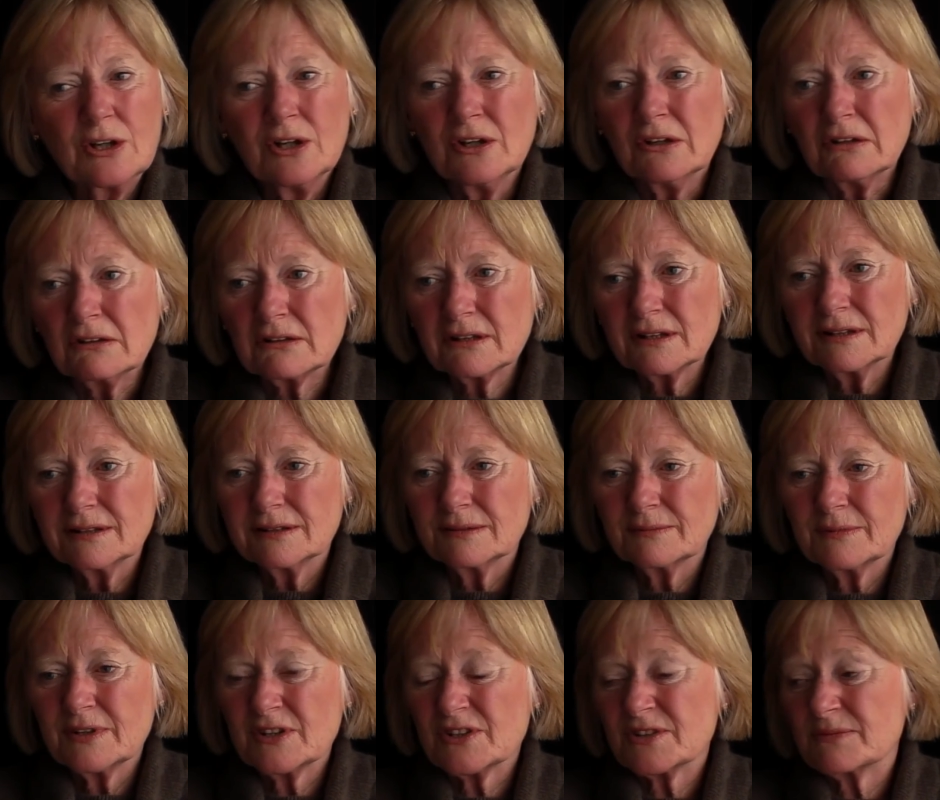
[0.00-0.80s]
Cook,
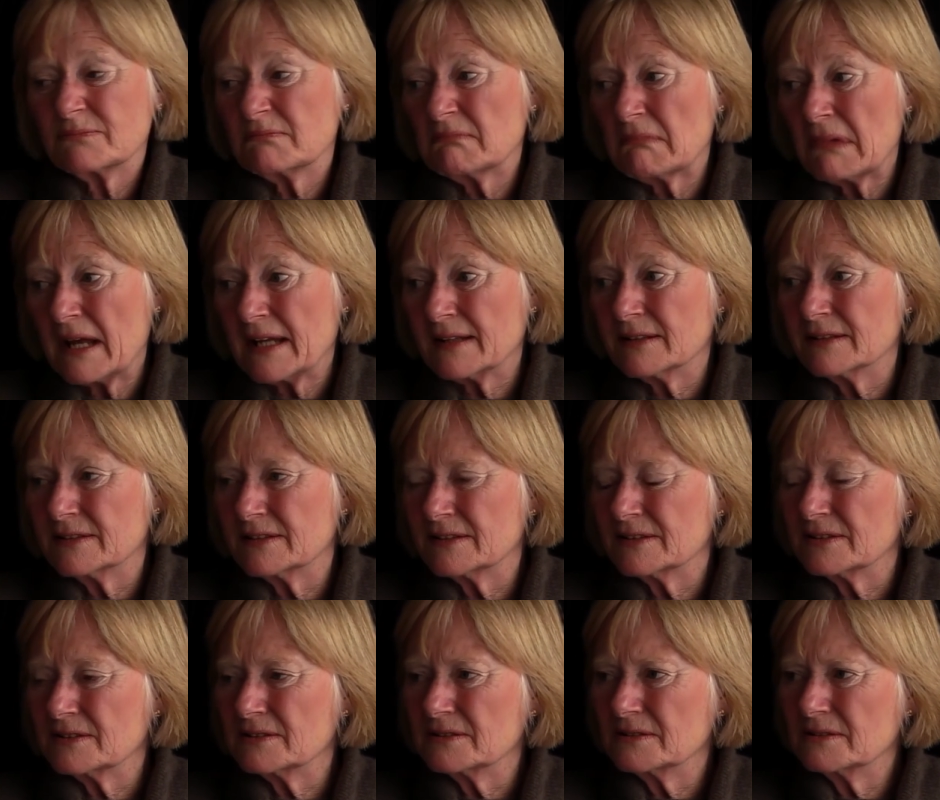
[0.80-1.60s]
which
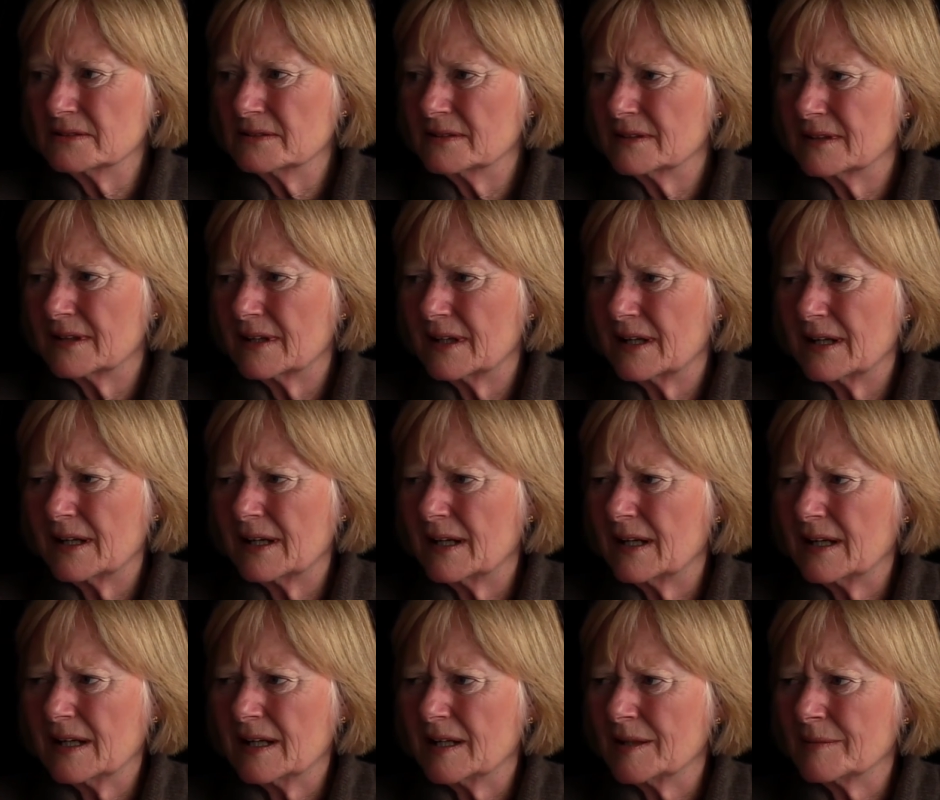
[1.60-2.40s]
men do.
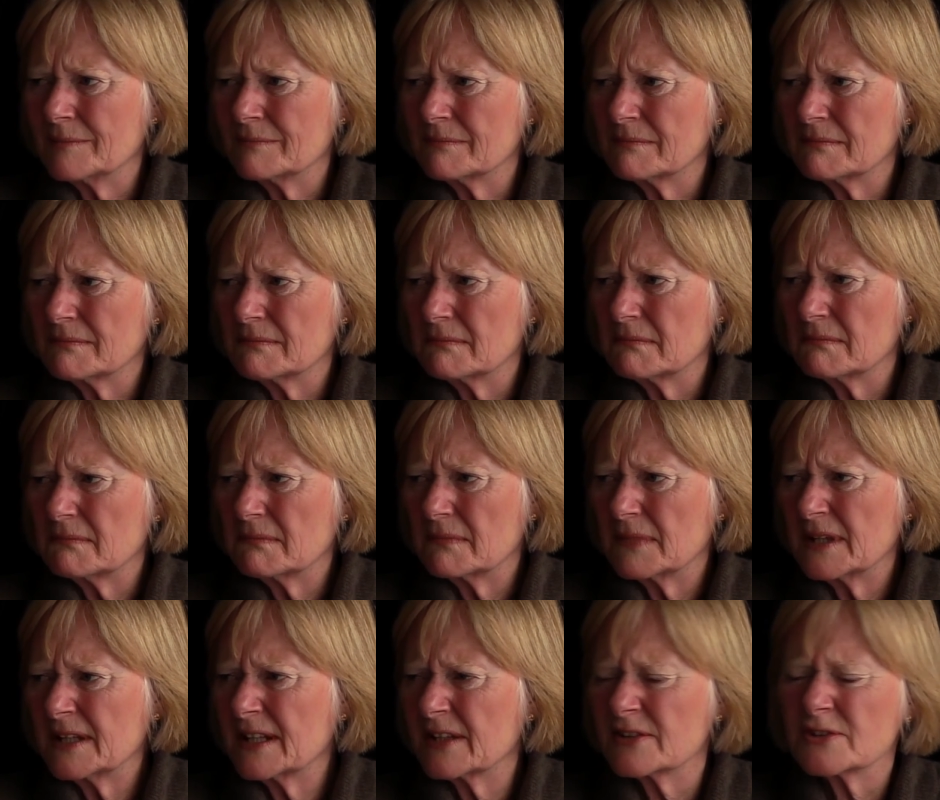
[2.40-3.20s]

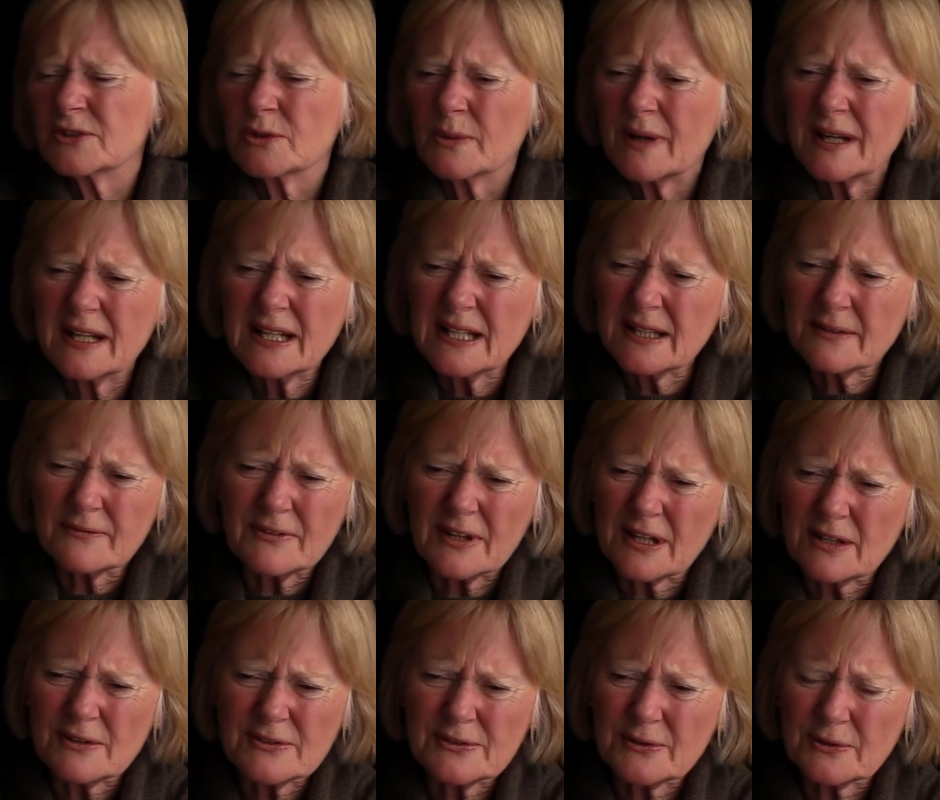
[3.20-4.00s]
He doesn't do any
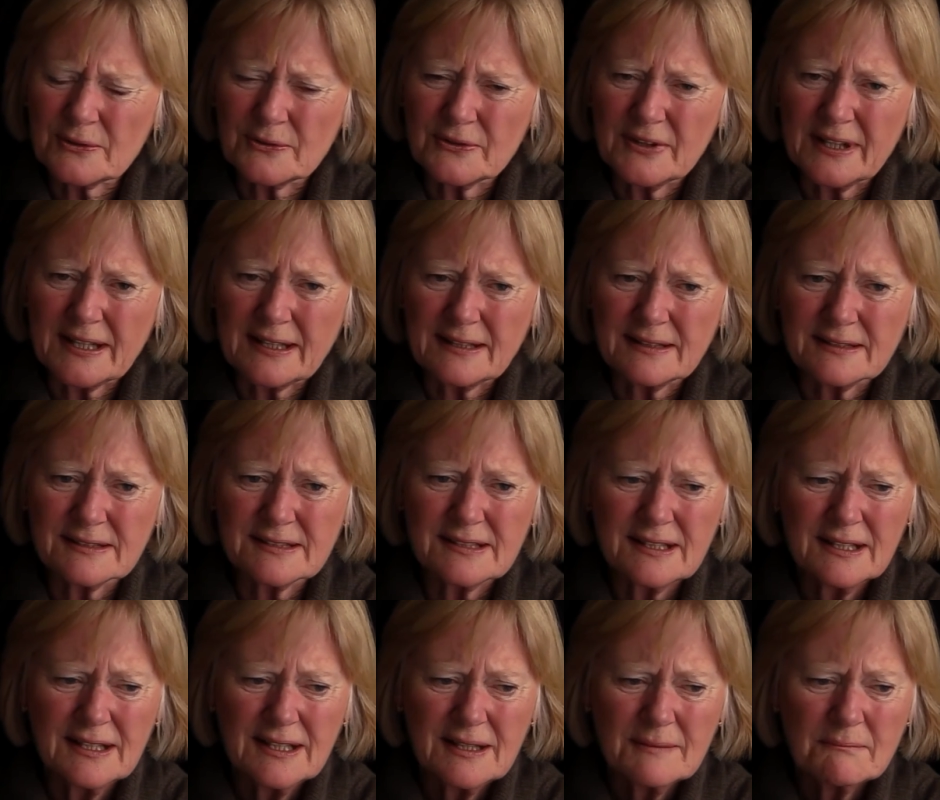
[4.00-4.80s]
of those sort of
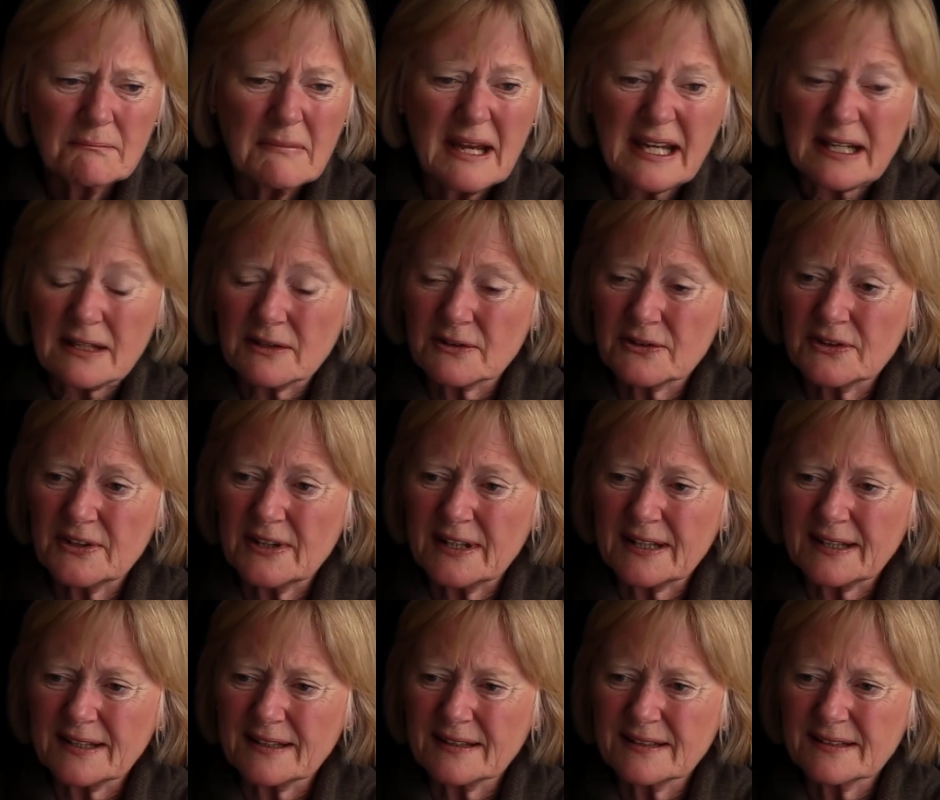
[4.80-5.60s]
things. Make
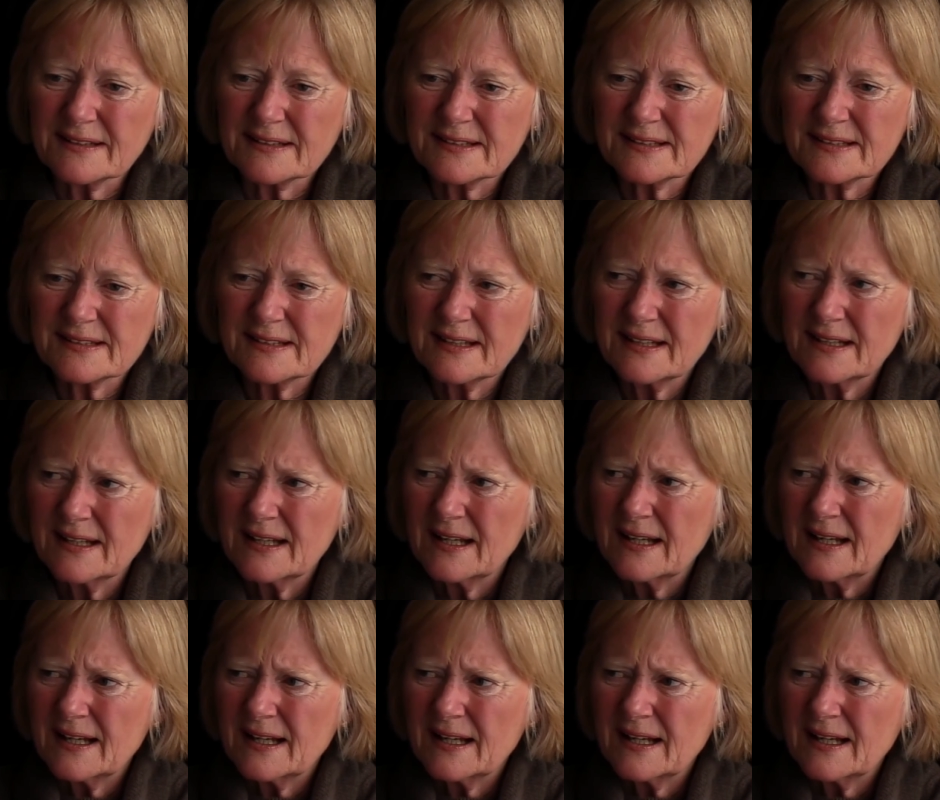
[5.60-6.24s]
things.